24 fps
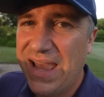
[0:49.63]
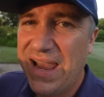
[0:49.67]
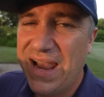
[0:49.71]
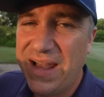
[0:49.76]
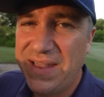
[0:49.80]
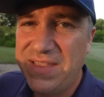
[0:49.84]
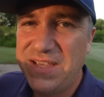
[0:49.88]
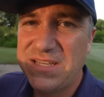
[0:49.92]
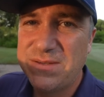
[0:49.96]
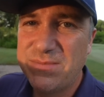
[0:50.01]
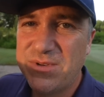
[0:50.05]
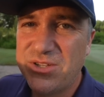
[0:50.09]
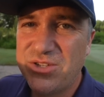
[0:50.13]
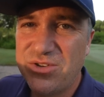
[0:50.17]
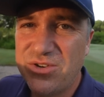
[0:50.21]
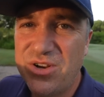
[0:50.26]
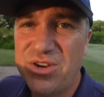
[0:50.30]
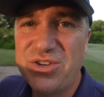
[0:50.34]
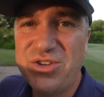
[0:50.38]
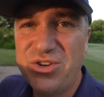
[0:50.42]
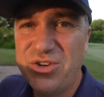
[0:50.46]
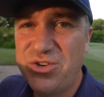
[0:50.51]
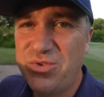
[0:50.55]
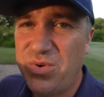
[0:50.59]
And these
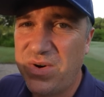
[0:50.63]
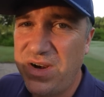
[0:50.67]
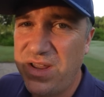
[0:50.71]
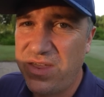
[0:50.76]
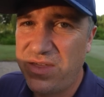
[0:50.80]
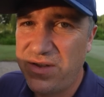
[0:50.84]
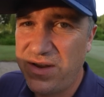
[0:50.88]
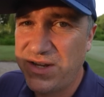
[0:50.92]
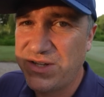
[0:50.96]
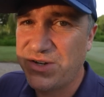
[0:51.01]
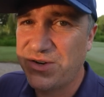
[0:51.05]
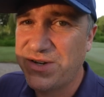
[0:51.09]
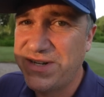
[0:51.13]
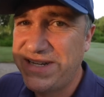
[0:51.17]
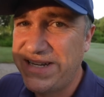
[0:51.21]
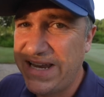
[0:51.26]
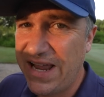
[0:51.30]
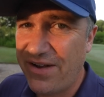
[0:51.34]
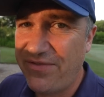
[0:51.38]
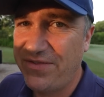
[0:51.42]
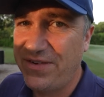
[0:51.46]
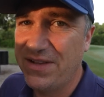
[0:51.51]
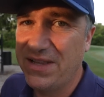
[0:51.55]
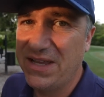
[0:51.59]
Mizuno two twenty-threes are
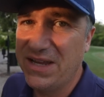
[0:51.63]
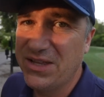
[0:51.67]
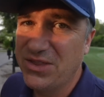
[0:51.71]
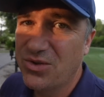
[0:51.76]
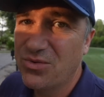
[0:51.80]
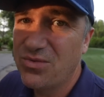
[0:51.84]
definitely in the